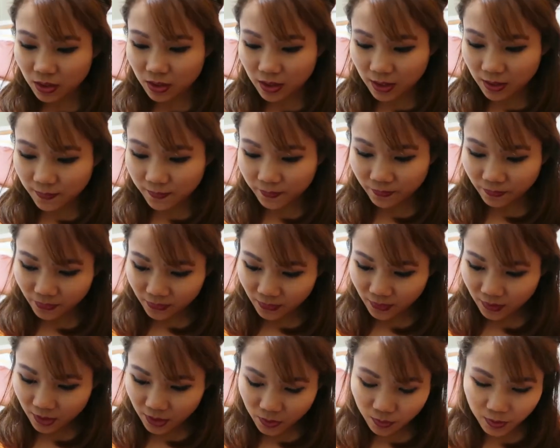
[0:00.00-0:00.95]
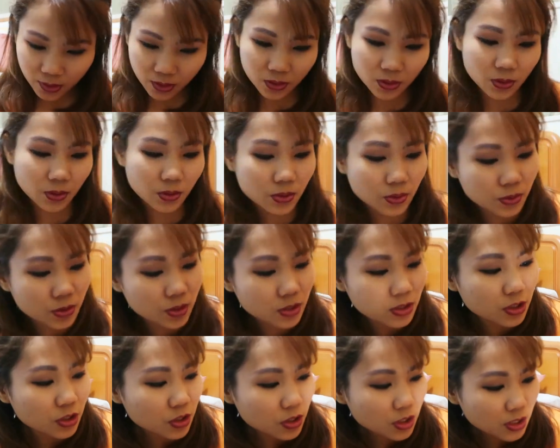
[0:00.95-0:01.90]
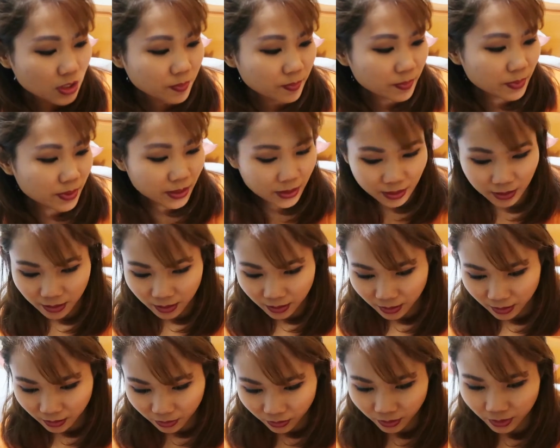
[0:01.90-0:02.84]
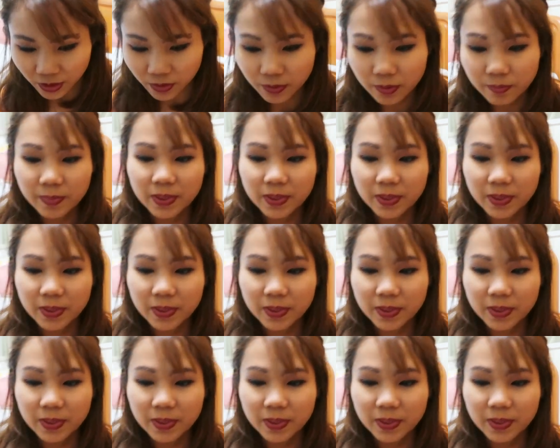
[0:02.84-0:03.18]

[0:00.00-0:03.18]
Okay, this one is also cheap. Oh, this one